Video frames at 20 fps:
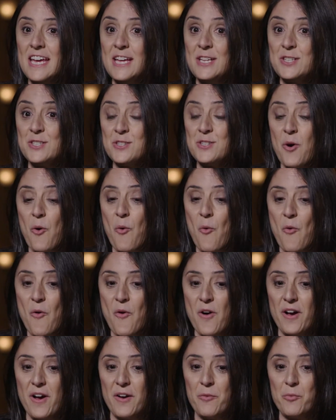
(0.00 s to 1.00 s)
So
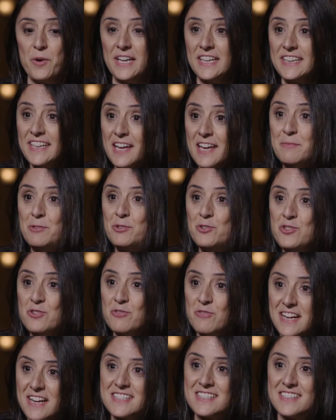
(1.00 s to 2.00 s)
when it came to
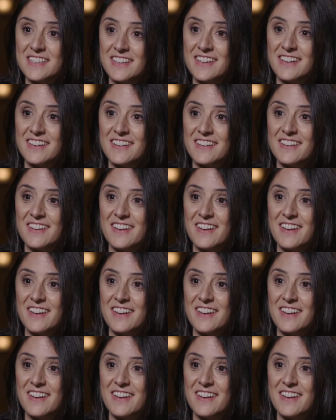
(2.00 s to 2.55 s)
Jurassic,